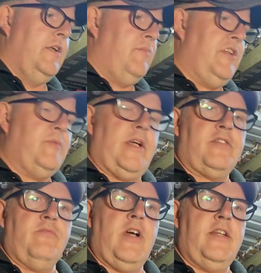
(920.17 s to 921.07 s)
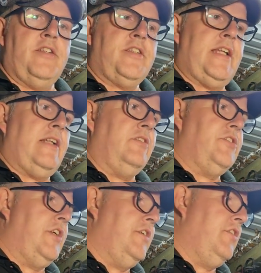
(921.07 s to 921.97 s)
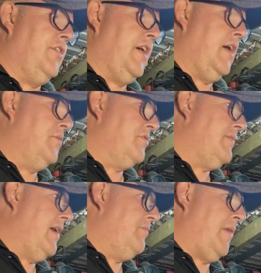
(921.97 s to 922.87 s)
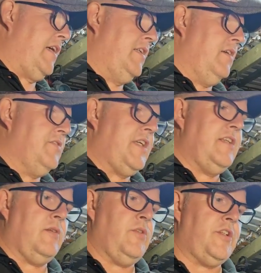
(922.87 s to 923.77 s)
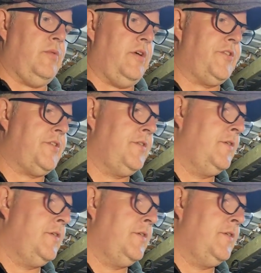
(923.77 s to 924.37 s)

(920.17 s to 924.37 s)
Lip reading: Brings back some right nostalgia. Not that I was around back in those days. I wish I was.